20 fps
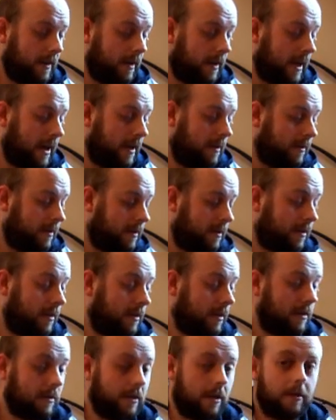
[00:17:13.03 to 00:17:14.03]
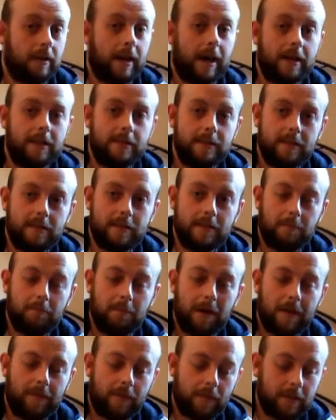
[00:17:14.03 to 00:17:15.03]
And the last
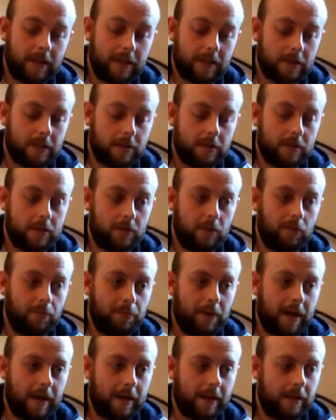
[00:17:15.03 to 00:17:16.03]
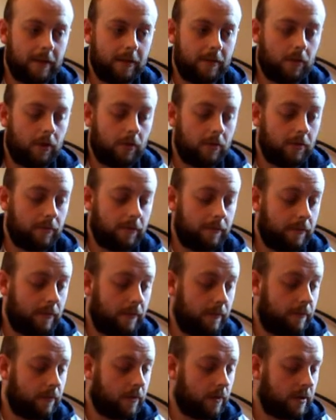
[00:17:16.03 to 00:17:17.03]
Marvel Legends 2-pack in the whole of
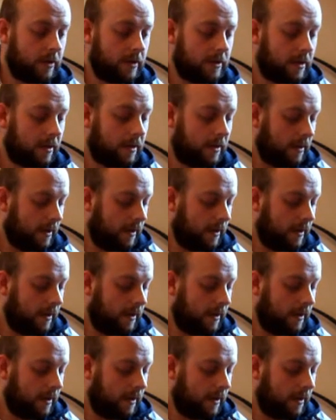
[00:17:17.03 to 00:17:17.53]
Florida.